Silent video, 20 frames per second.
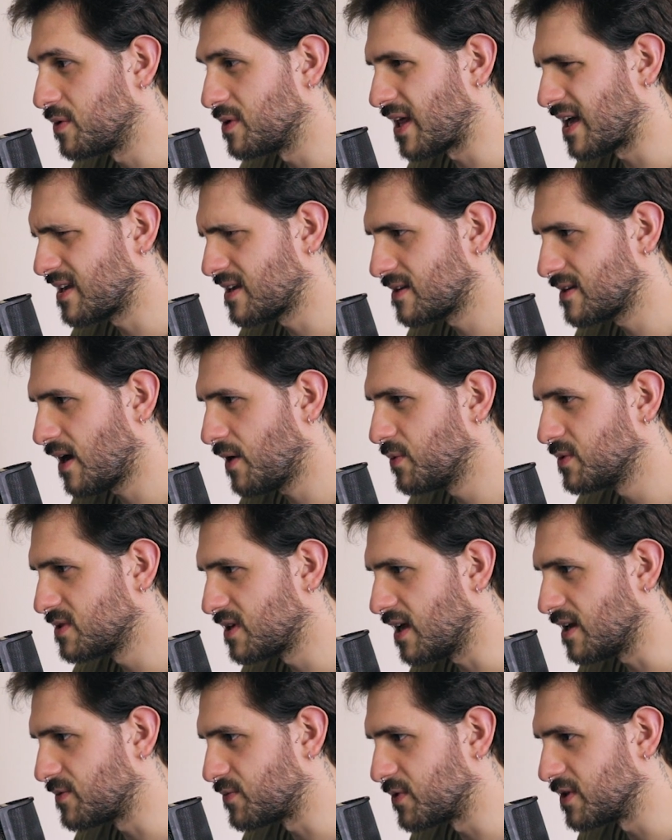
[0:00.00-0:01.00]
Like I would
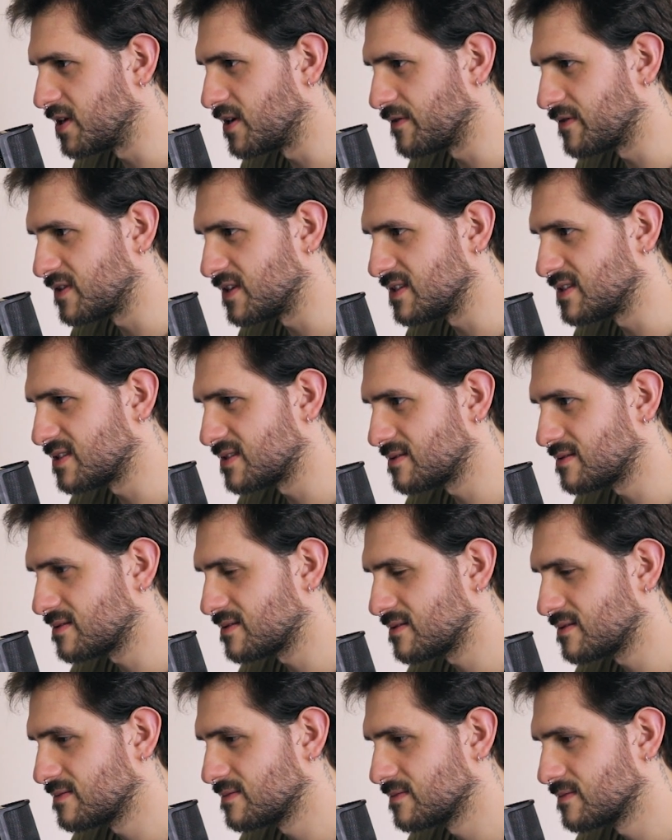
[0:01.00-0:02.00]
get rid of this
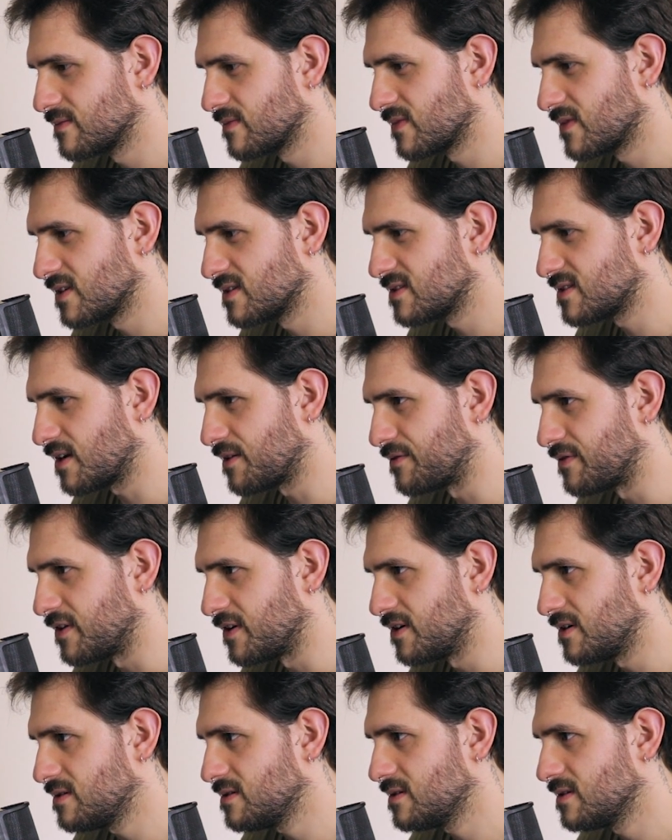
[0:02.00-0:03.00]
stuff
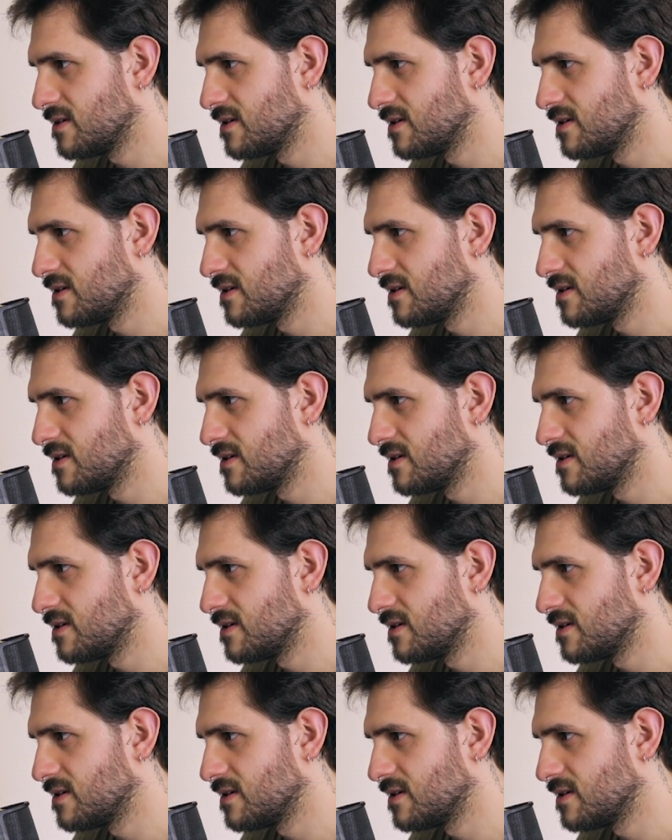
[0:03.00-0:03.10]
here.